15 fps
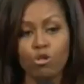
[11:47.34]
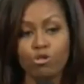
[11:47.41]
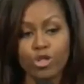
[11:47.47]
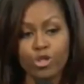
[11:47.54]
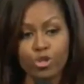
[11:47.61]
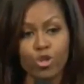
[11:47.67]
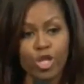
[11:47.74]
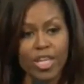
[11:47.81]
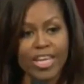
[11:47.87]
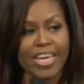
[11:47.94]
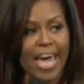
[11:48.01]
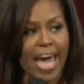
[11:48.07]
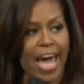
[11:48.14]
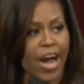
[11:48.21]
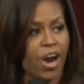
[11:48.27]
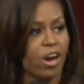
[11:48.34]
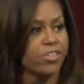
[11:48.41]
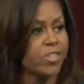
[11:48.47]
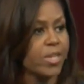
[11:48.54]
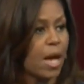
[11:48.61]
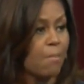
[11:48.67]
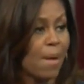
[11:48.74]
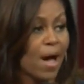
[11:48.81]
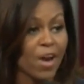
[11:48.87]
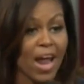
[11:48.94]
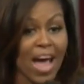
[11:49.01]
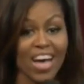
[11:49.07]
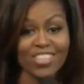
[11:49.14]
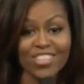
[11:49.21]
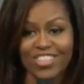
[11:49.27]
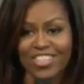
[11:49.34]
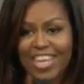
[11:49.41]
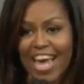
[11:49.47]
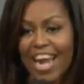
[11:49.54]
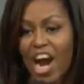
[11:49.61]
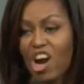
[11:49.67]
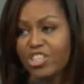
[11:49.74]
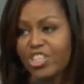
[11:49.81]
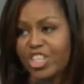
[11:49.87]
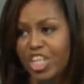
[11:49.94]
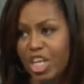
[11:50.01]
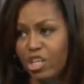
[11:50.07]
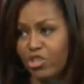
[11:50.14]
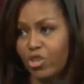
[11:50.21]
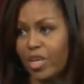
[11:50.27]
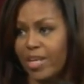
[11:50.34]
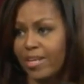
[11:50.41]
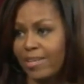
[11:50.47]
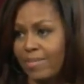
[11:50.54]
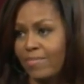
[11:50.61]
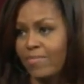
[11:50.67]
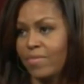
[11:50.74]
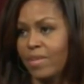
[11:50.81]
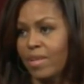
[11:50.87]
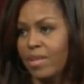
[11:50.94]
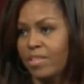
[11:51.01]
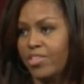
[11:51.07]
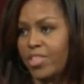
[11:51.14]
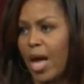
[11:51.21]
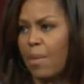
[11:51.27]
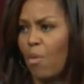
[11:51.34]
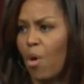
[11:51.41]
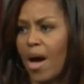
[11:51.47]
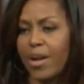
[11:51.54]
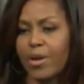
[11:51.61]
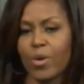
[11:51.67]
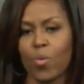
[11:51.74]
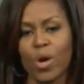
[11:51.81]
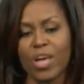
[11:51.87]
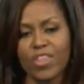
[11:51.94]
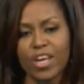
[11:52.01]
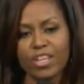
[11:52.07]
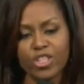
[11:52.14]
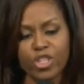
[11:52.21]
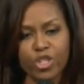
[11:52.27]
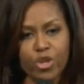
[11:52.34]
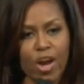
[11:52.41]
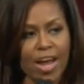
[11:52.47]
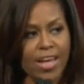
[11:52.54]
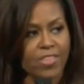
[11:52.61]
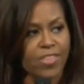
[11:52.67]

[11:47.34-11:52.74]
truly cares about us and our children. Someone with strength